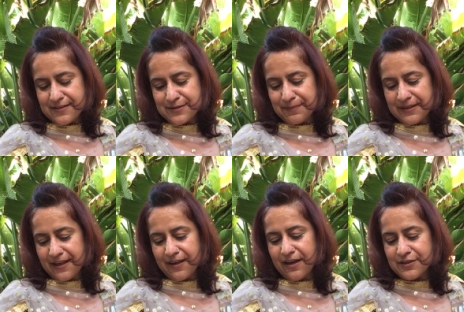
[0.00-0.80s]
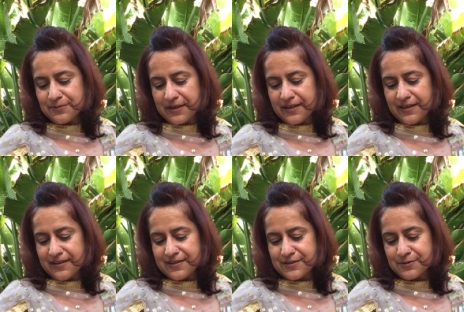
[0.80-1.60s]
to be that conduit,
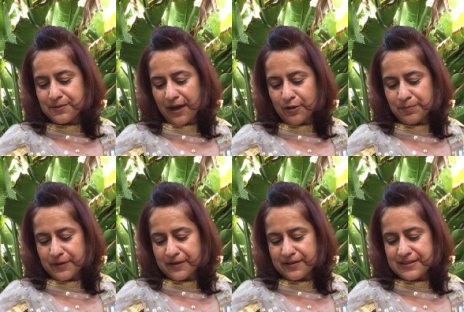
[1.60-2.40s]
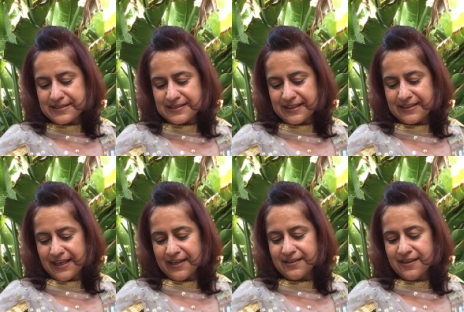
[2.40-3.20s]
to help her to see
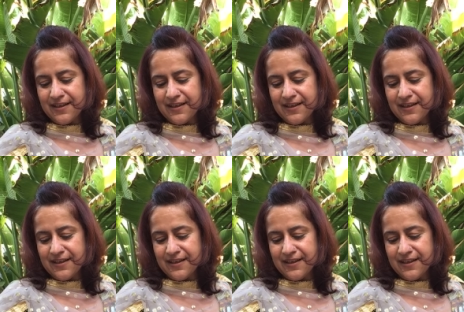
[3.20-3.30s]
that